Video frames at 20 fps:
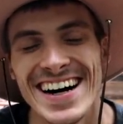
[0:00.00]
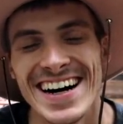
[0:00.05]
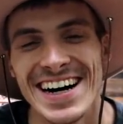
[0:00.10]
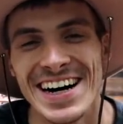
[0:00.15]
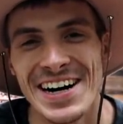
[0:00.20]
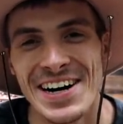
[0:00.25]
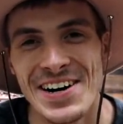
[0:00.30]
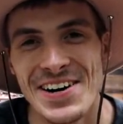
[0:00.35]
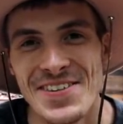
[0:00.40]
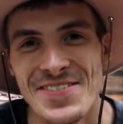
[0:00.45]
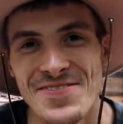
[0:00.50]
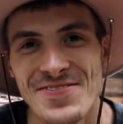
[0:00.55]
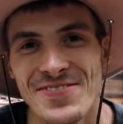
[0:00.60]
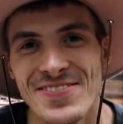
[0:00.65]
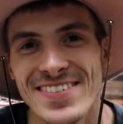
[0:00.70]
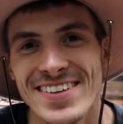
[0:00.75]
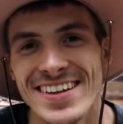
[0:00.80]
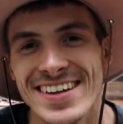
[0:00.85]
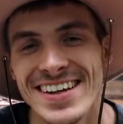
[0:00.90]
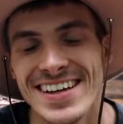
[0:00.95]
um,
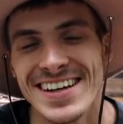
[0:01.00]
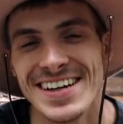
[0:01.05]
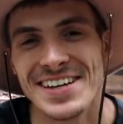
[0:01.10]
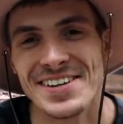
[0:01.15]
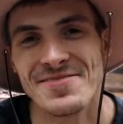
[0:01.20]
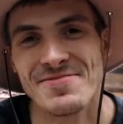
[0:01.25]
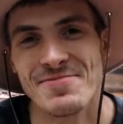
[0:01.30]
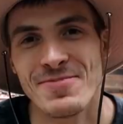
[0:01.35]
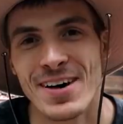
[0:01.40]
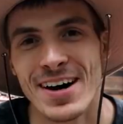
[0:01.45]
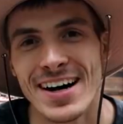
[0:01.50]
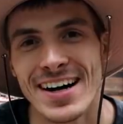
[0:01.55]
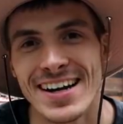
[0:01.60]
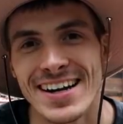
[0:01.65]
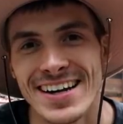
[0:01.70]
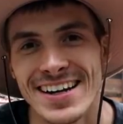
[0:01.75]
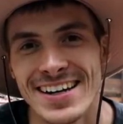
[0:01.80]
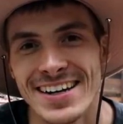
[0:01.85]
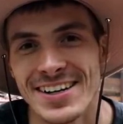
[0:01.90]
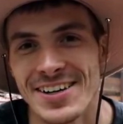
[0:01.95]

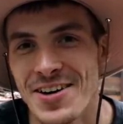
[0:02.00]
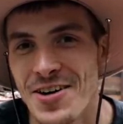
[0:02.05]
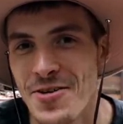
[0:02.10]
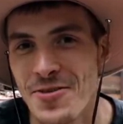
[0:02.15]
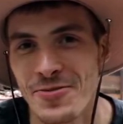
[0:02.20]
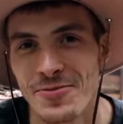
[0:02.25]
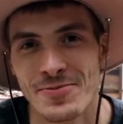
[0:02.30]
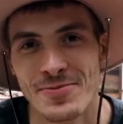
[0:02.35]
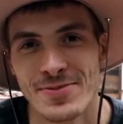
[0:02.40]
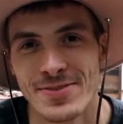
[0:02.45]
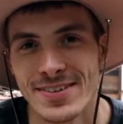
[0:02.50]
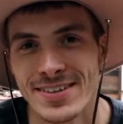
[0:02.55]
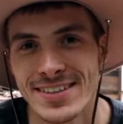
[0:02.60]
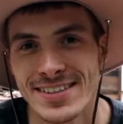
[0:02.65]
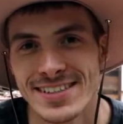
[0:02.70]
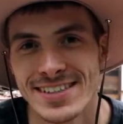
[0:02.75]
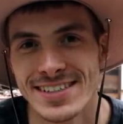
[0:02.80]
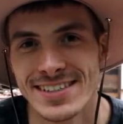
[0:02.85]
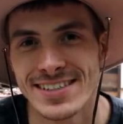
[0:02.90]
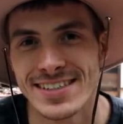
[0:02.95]
but nope,
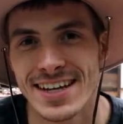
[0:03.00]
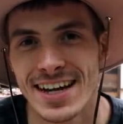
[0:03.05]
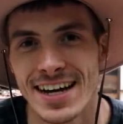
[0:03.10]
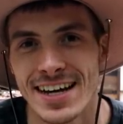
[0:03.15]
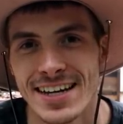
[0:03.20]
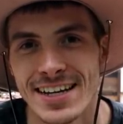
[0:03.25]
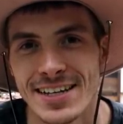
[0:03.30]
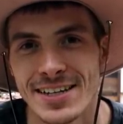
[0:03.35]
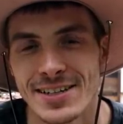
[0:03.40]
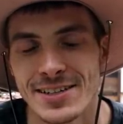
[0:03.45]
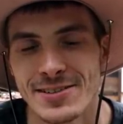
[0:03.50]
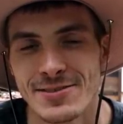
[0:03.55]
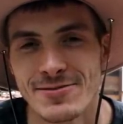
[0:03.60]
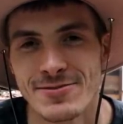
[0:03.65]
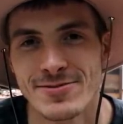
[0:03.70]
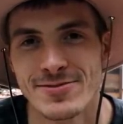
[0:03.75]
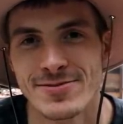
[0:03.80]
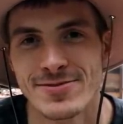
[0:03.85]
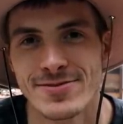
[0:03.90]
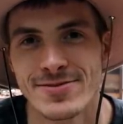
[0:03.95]
just kind
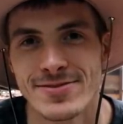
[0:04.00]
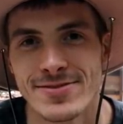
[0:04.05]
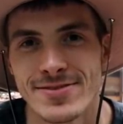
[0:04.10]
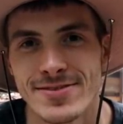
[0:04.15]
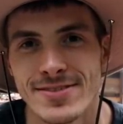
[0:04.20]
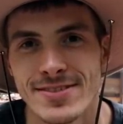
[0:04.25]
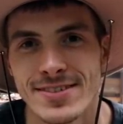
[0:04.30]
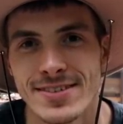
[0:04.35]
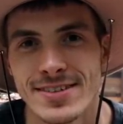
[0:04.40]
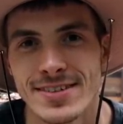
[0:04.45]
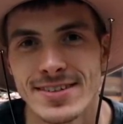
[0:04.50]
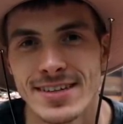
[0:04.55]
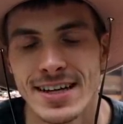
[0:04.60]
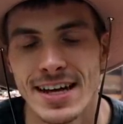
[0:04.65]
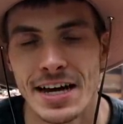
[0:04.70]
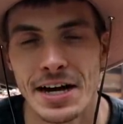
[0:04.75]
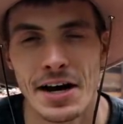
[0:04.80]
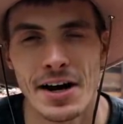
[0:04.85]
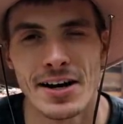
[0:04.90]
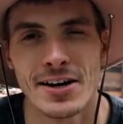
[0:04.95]
of
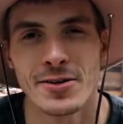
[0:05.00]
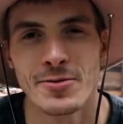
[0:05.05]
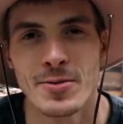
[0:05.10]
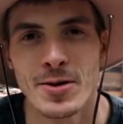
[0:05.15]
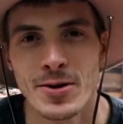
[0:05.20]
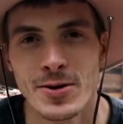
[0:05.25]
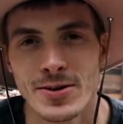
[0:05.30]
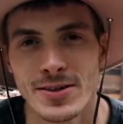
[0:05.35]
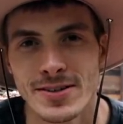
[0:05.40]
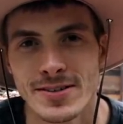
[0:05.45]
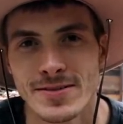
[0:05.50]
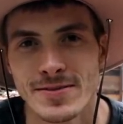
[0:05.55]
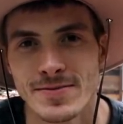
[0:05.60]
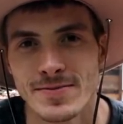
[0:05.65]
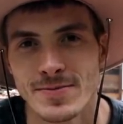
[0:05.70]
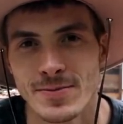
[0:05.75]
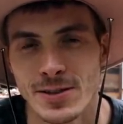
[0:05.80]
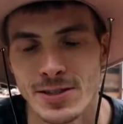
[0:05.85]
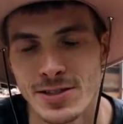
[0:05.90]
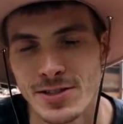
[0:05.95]
at idle mode,
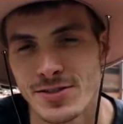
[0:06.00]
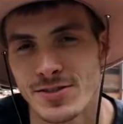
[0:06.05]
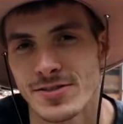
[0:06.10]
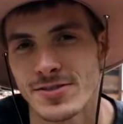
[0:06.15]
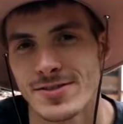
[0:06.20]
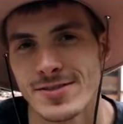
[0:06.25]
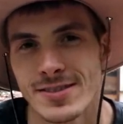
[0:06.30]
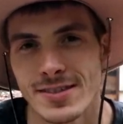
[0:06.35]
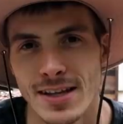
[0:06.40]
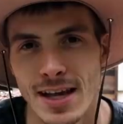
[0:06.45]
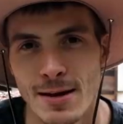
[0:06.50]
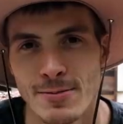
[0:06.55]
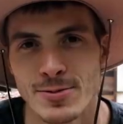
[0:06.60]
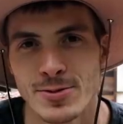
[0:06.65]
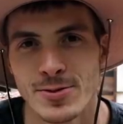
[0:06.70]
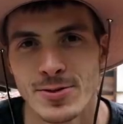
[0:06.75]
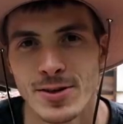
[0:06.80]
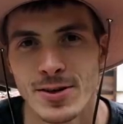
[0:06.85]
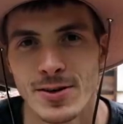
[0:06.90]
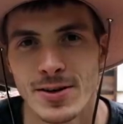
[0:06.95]
which is
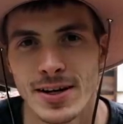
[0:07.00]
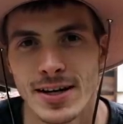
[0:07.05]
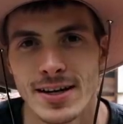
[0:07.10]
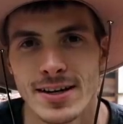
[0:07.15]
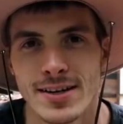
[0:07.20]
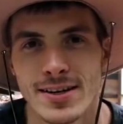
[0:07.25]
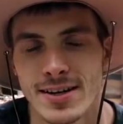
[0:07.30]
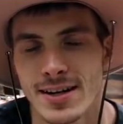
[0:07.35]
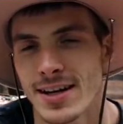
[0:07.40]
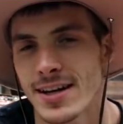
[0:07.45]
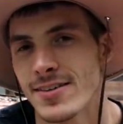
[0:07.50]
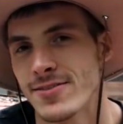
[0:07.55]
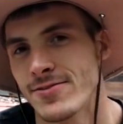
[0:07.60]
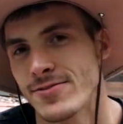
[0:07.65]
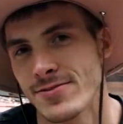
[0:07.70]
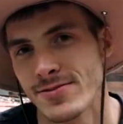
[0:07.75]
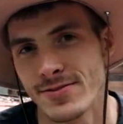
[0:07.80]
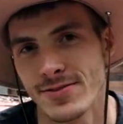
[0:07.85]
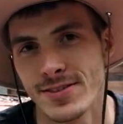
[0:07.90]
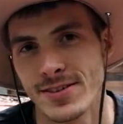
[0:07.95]
absolutely okay. You're gonna have
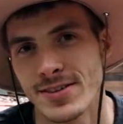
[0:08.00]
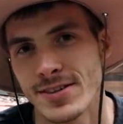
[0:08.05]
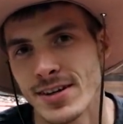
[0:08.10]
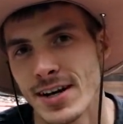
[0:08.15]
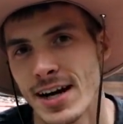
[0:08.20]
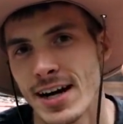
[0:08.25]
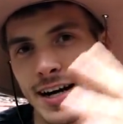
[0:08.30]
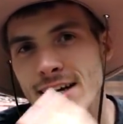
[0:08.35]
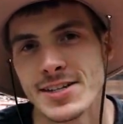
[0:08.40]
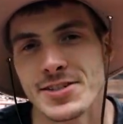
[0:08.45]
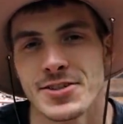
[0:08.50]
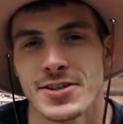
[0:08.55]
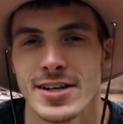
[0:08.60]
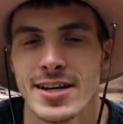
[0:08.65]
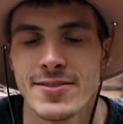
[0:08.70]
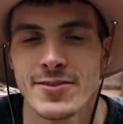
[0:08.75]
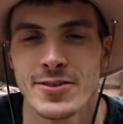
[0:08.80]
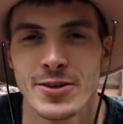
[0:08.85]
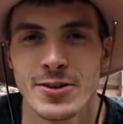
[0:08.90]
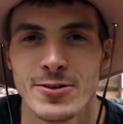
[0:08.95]
your highs, you're gonna
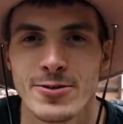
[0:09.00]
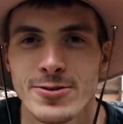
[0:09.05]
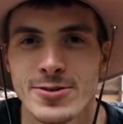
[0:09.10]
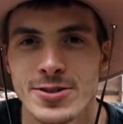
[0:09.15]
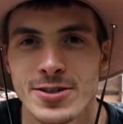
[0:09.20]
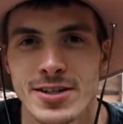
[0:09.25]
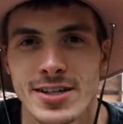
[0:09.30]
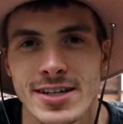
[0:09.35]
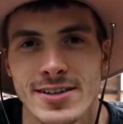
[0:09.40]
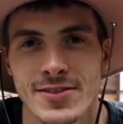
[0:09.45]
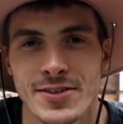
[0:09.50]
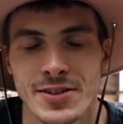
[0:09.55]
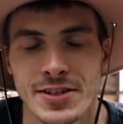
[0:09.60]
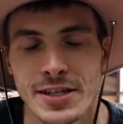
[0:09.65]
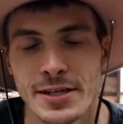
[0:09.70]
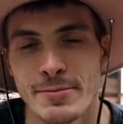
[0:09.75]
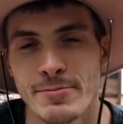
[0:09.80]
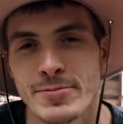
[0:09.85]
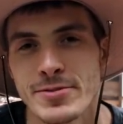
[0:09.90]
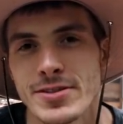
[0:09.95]
have your lows, you're gonna have your
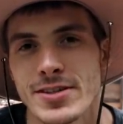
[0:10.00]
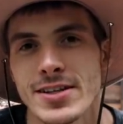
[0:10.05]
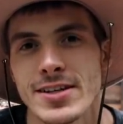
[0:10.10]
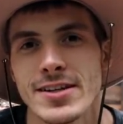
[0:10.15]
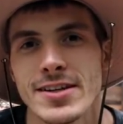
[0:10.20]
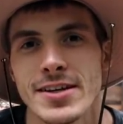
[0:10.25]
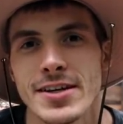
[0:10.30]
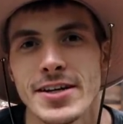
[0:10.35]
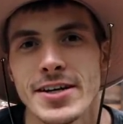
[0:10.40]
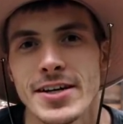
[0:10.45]
dips, and